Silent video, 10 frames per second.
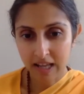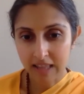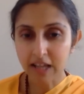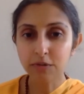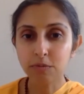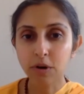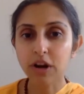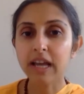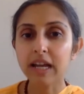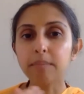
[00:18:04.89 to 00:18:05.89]
Then we're
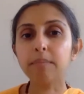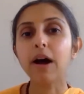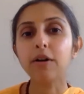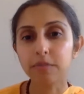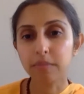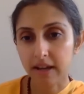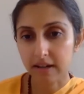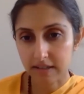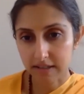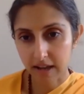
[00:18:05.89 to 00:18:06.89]
getting bound by our
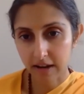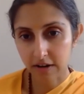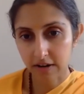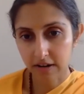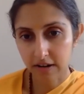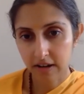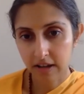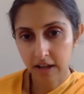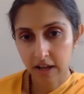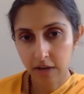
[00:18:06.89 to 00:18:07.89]
desire.
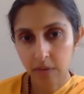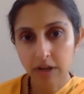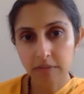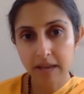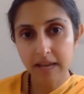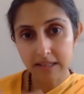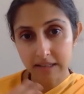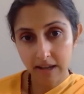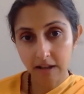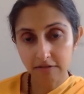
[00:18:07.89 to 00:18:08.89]
When you make it
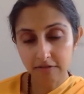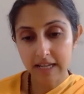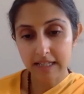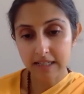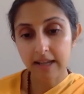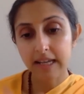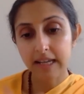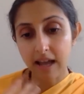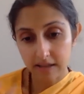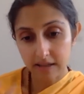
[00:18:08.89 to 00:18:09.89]
selfless, like,
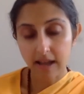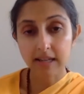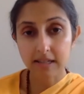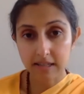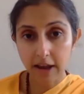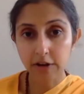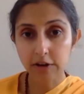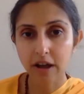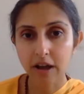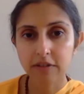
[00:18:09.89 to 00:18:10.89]
yes, I
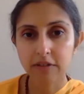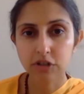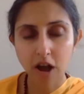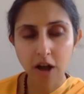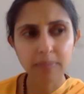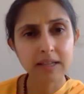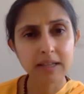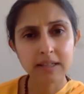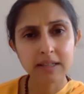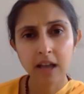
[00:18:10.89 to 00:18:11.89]
desire to have a job
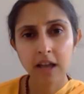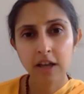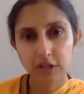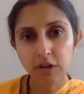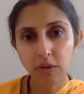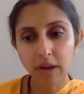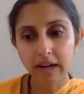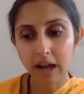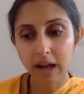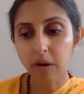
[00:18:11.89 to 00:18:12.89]
because, you know what,
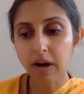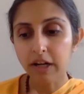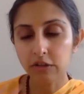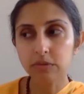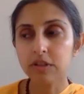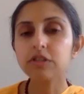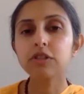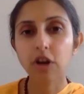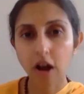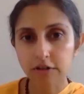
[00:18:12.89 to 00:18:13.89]
I want to use this
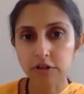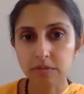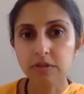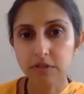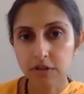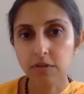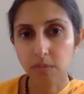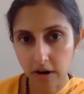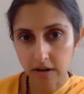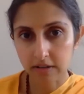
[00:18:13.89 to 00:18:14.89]
to contribute to the
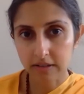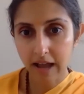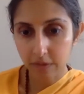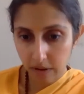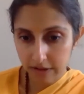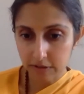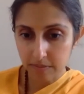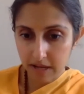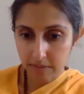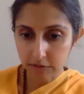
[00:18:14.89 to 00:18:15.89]
world. I want to
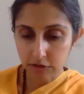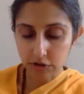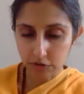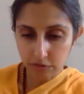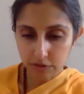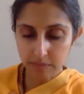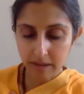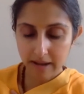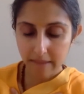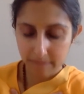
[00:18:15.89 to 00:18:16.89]
be able to use
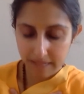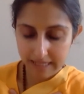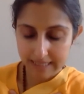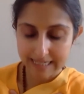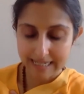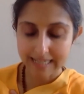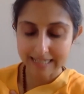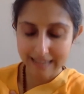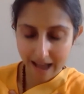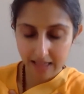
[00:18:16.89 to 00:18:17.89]
my ability and
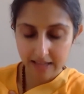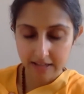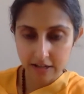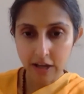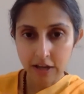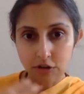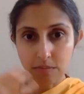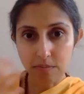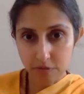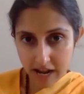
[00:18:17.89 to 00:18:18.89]
talent
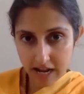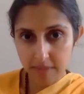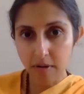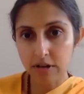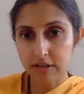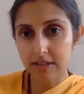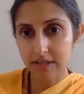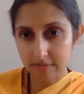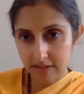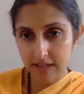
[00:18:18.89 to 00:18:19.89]
to bring
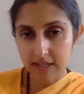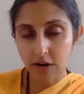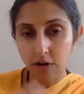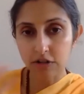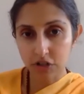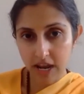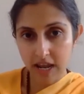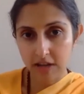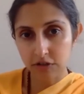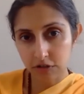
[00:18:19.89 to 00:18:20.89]
positivity or
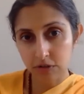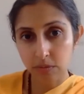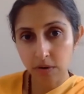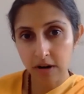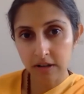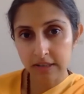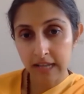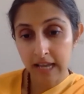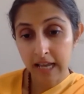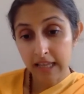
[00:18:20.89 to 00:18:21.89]
change to the world.
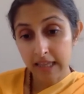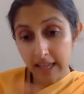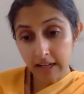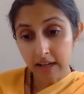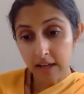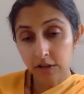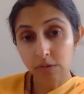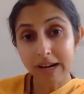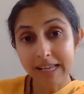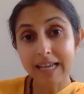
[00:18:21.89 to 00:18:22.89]
Then you
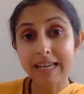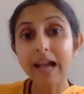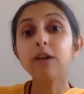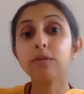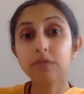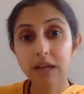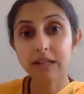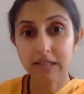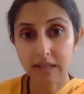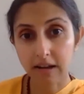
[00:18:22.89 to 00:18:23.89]
are getting out of that
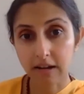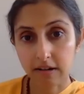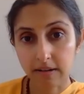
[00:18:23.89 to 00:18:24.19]
desire.